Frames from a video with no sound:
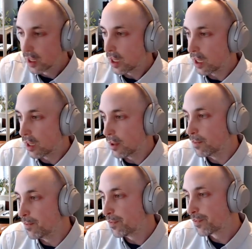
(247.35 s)

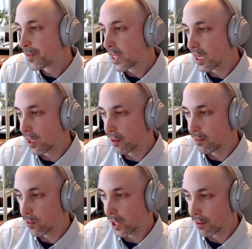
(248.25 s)

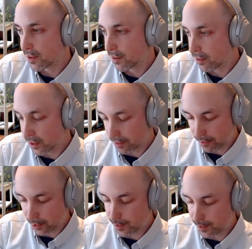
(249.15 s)
And we have several different
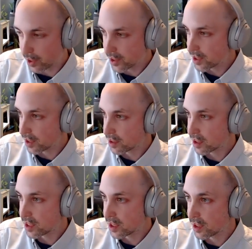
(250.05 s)
responses, as you
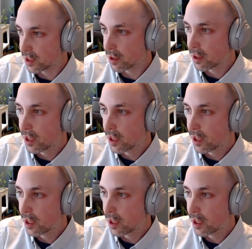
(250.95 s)
can see here.